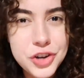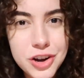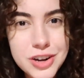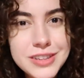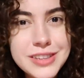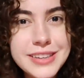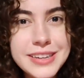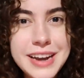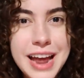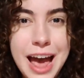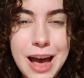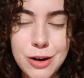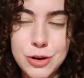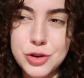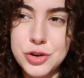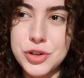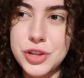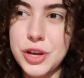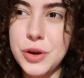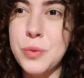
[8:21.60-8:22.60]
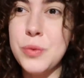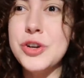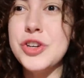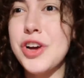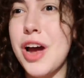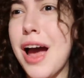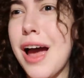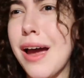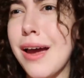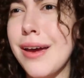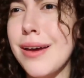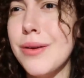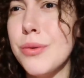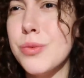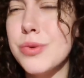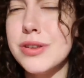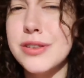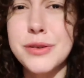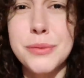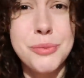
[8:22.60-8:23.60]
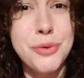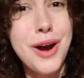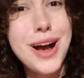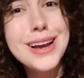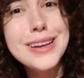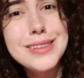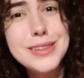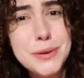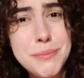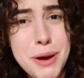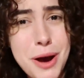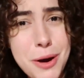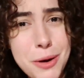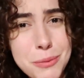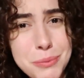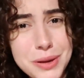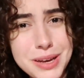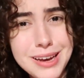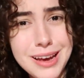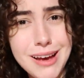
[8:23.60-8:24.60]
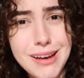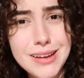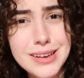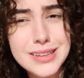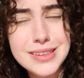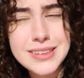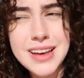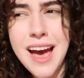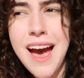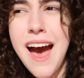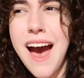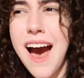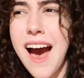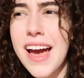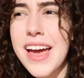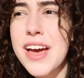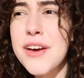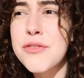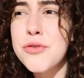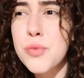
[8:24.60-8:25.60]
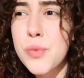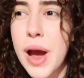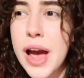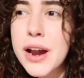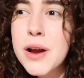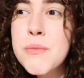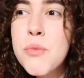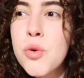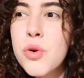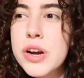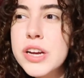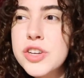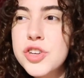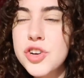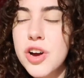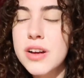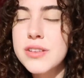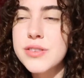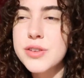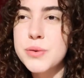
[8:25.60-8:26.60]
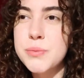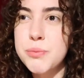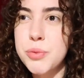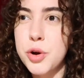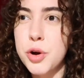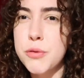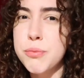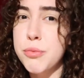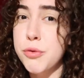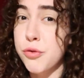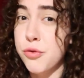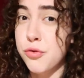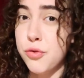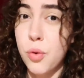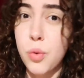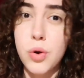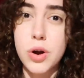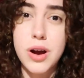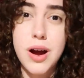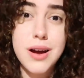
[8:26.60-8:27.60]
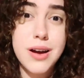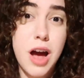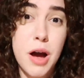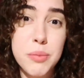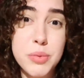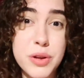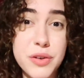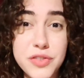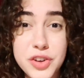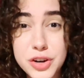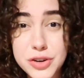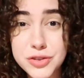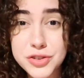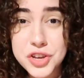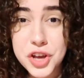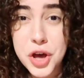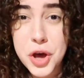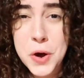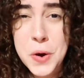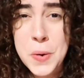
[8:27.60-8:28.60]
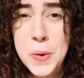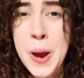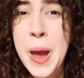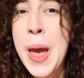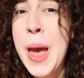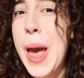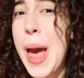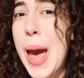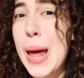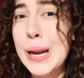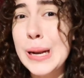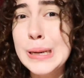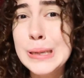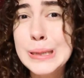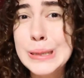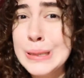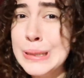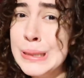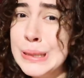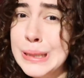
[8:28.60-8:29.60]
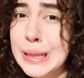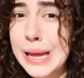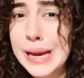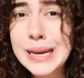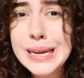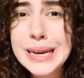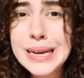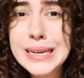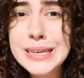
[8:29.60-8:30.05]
Johnson actually, which I was surprised about because I have read a Maureen Johnson book before a couple of years ago and I didn't like